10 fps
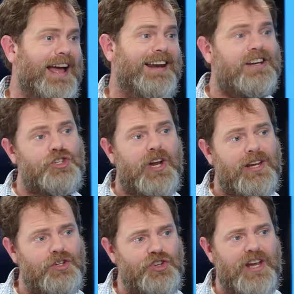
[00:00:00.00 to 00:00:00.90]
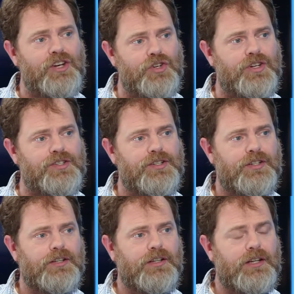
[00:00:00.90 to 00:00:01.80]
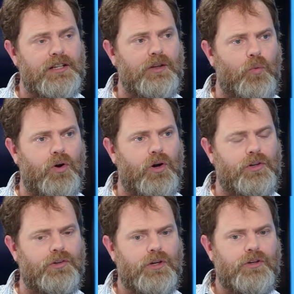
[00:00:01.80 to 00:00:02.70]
and a change agent in the world.